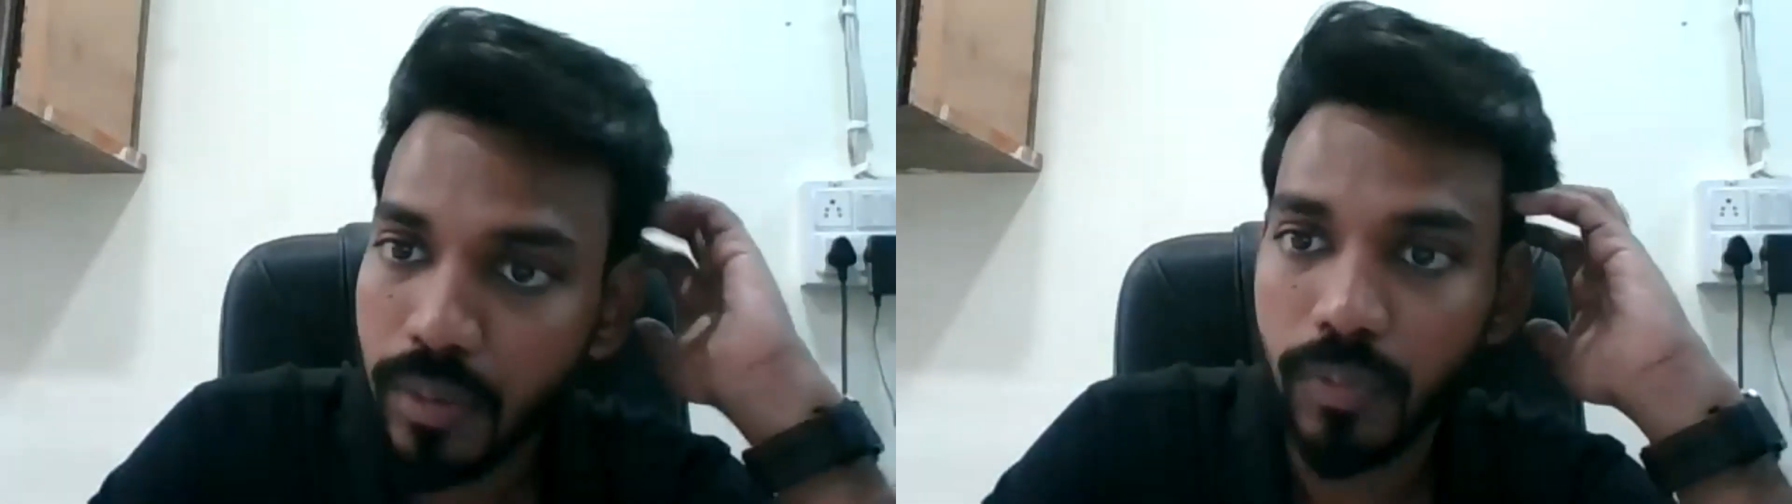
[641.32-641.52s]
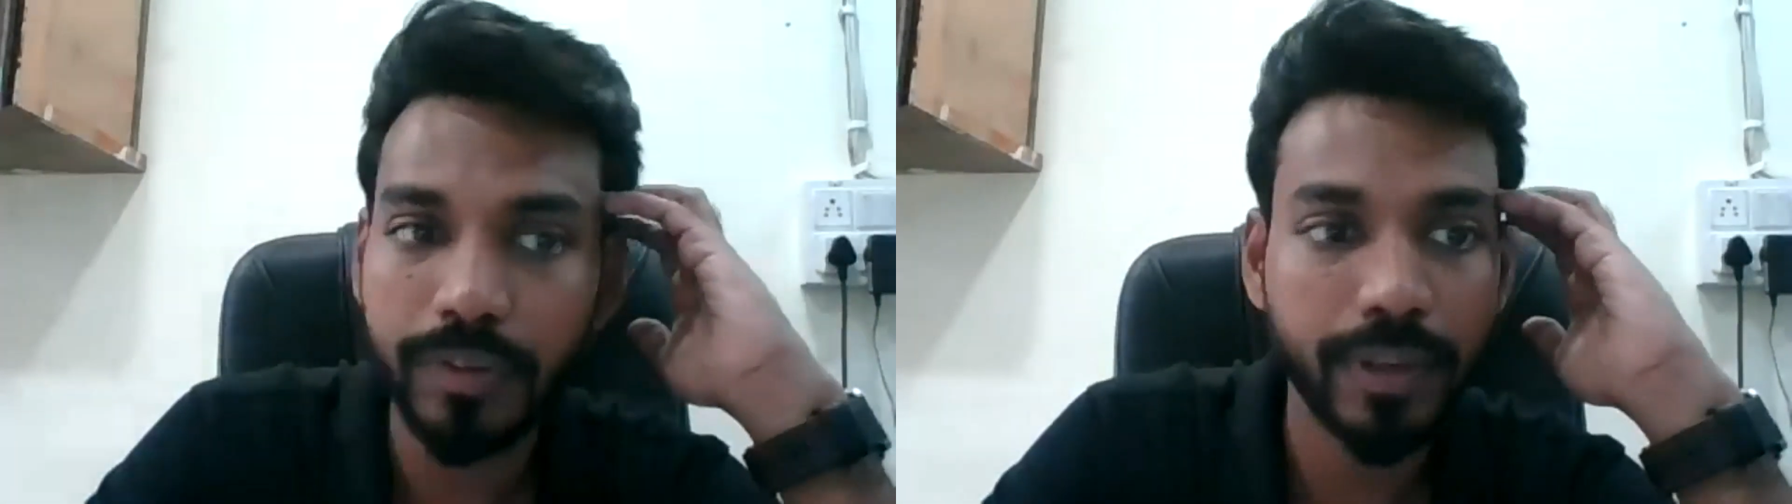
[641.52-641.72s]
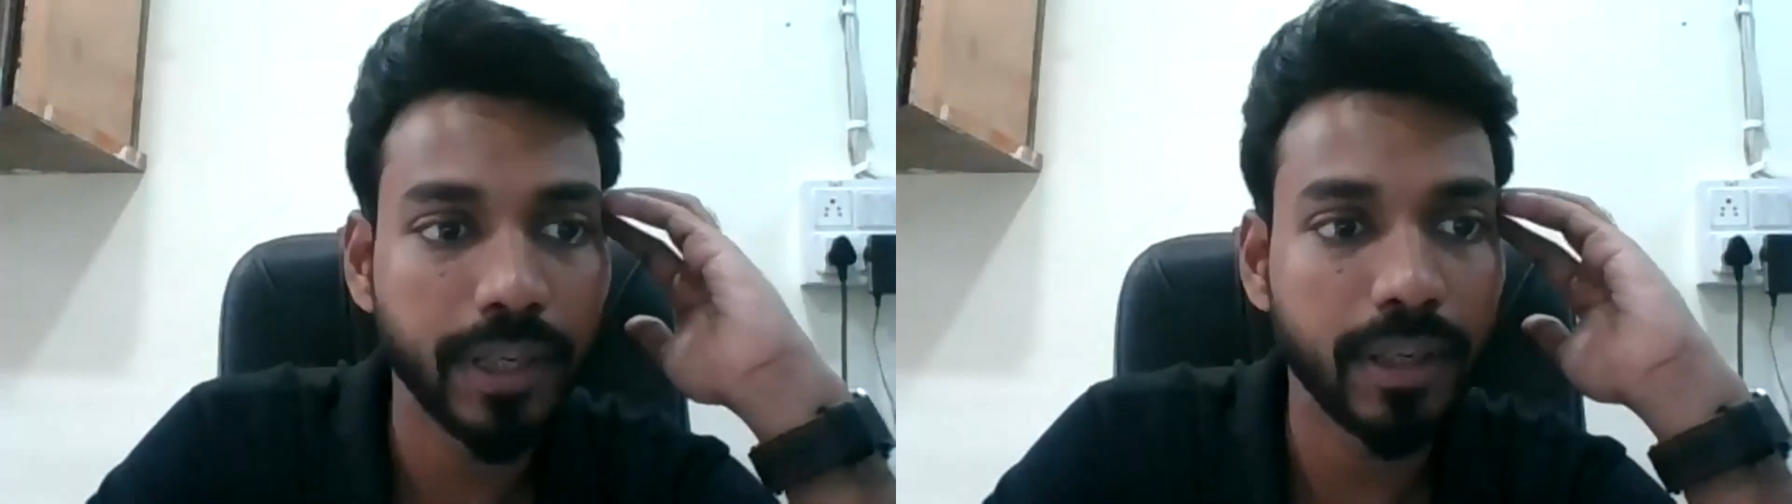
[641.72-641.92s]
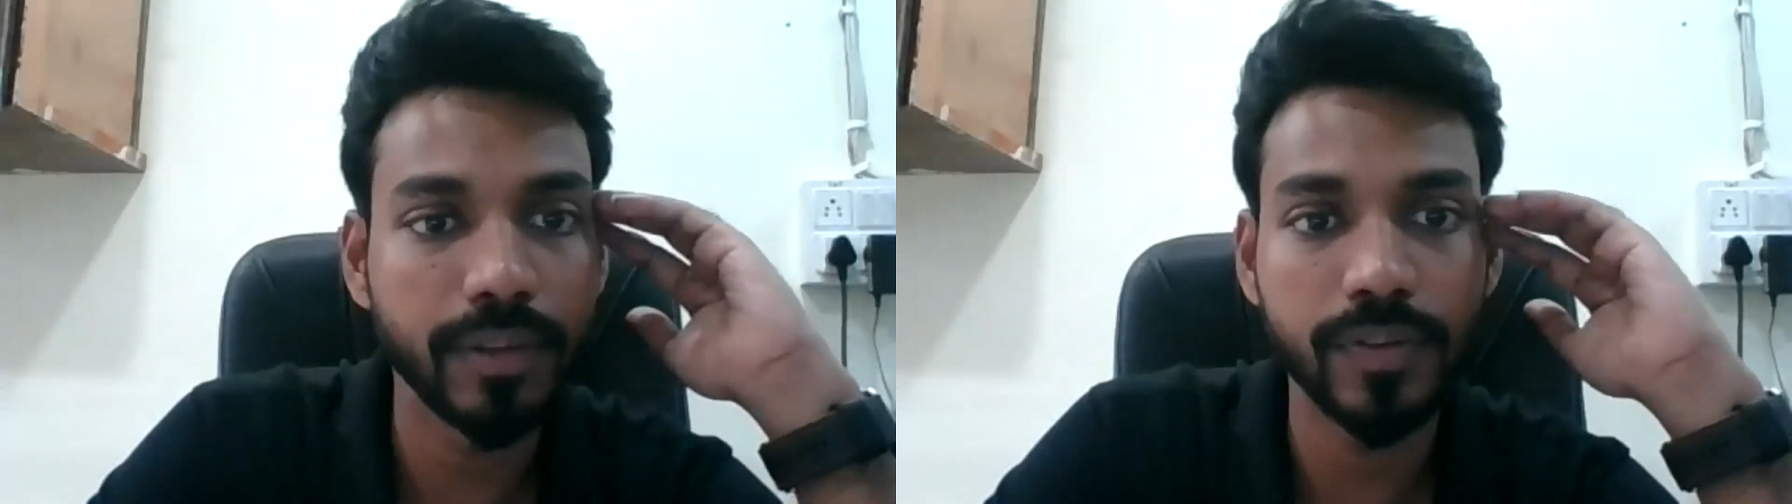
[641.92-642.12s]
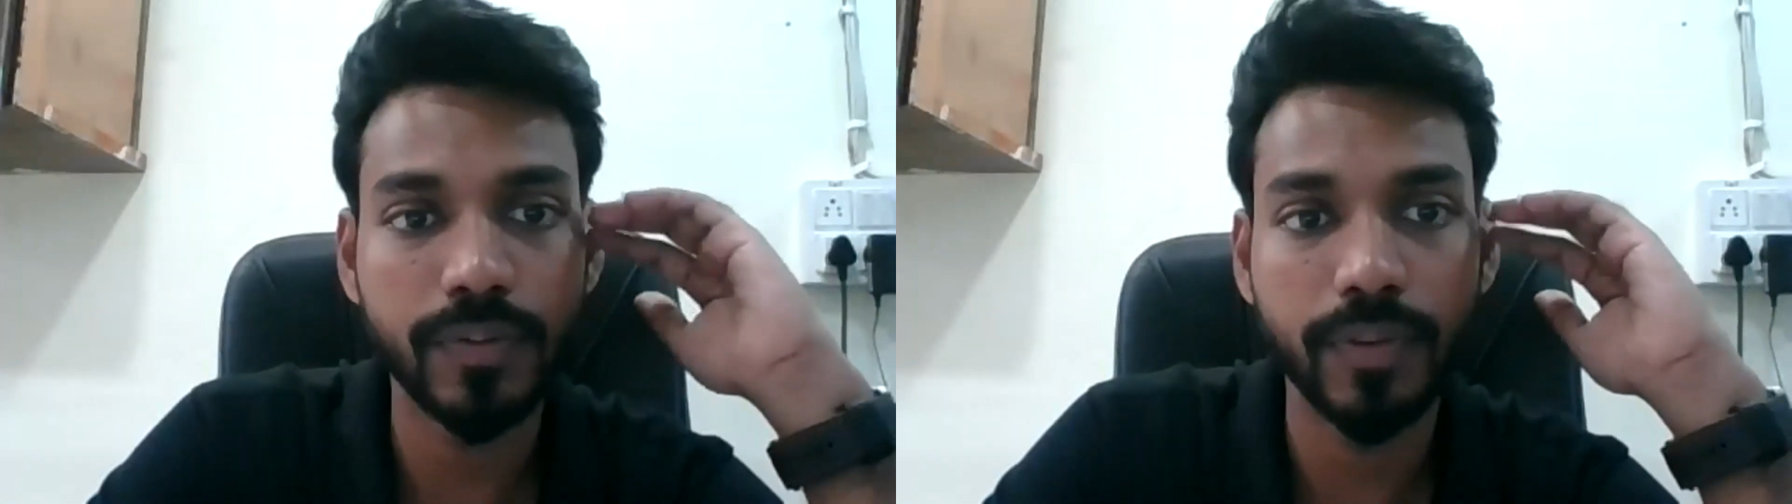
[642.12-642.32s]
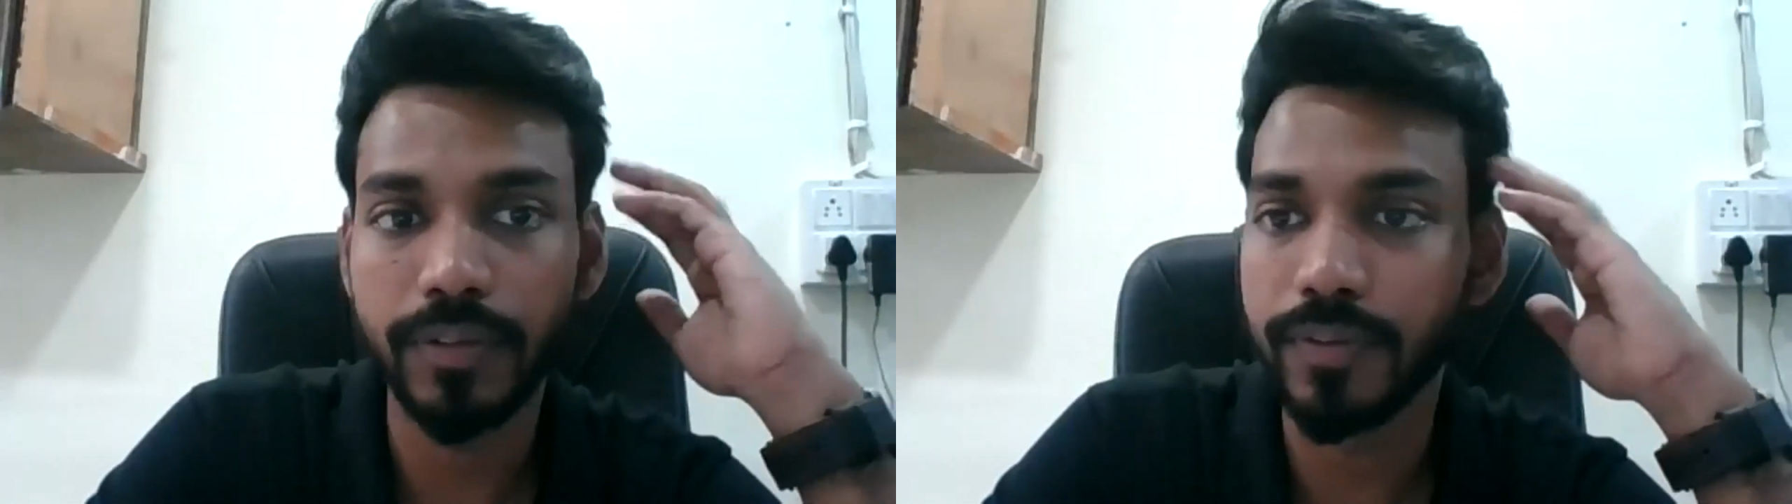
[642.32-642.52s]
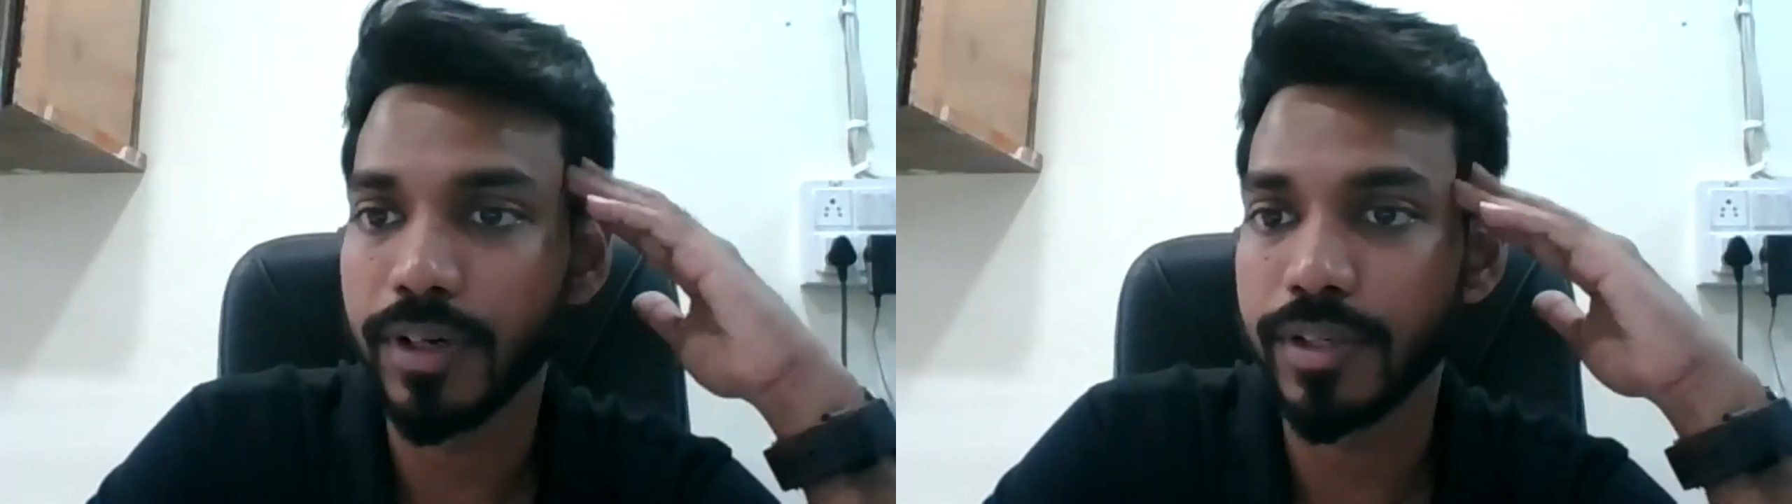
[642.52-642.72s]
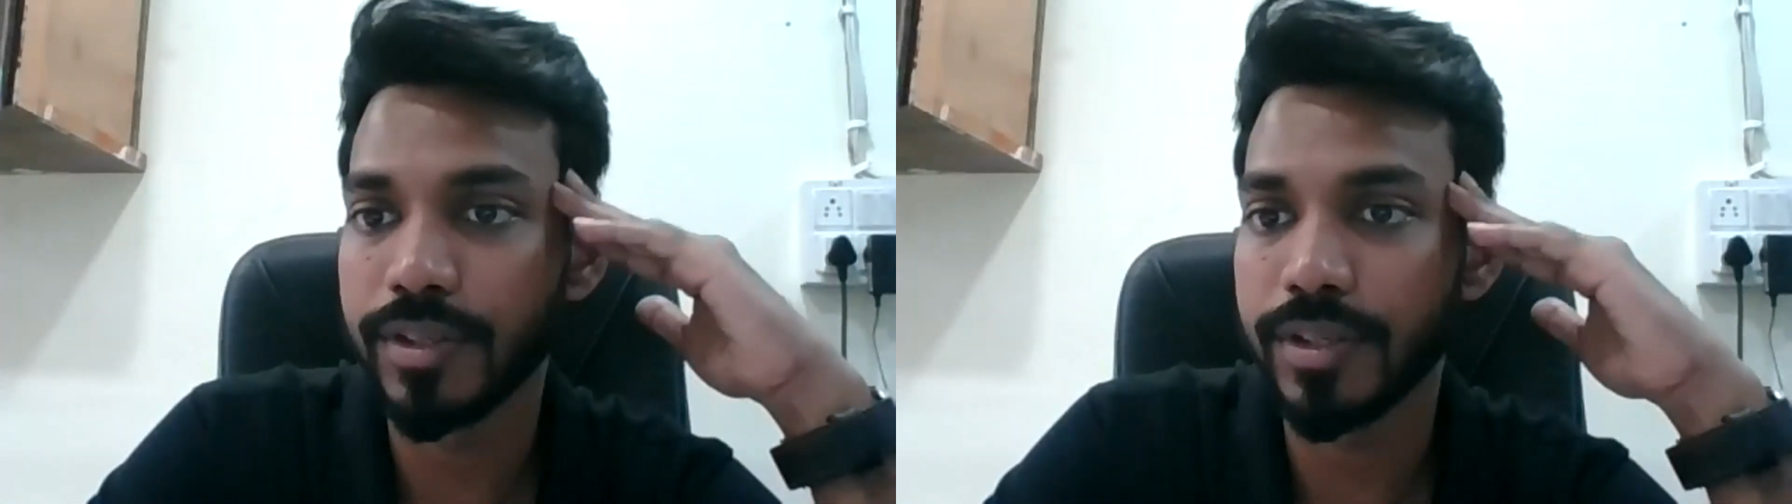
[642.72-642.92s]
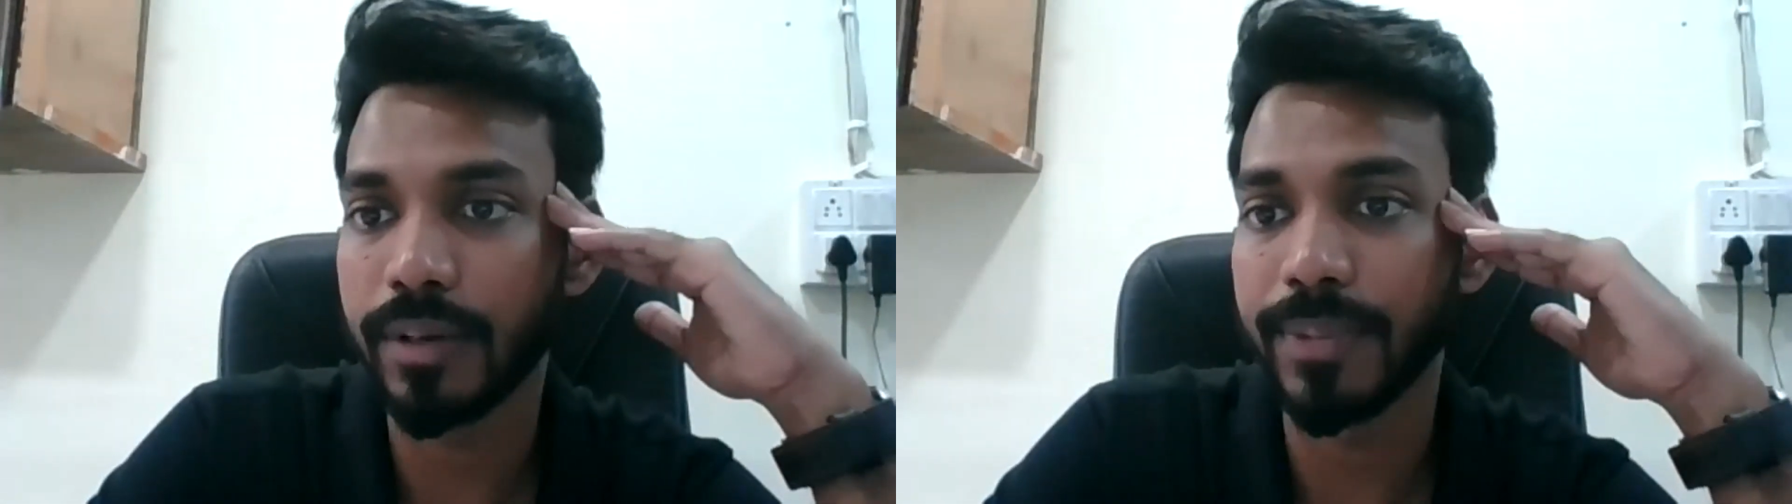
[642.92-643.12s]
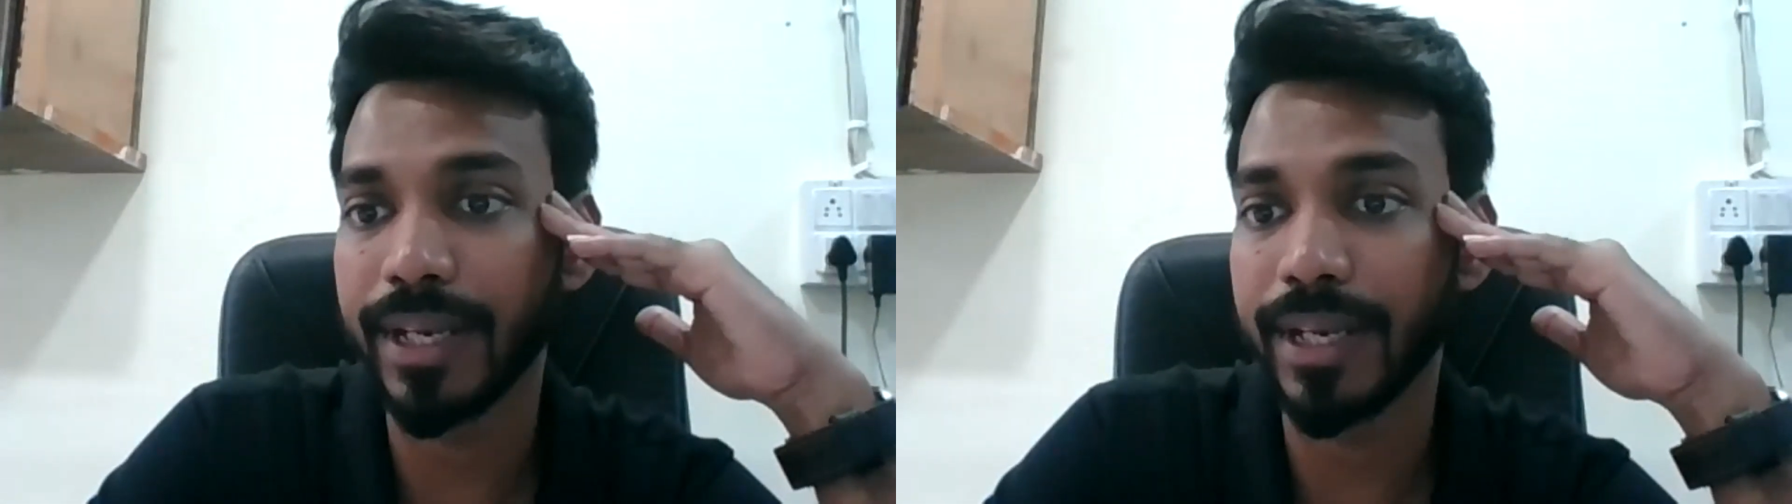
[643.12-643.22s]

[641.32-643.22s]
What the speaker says: Vivek is for the first time.